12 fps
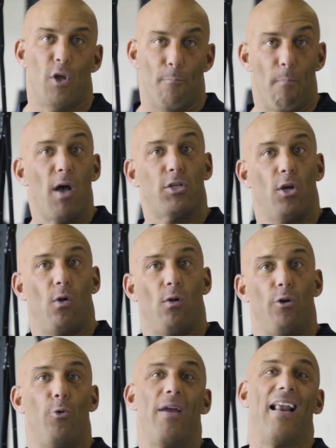the muscle
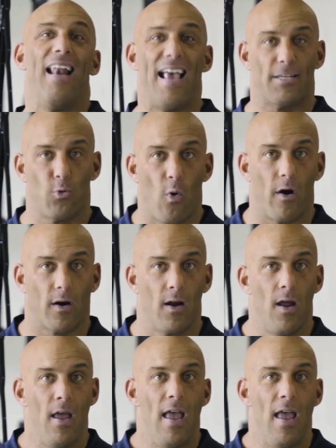doing less work.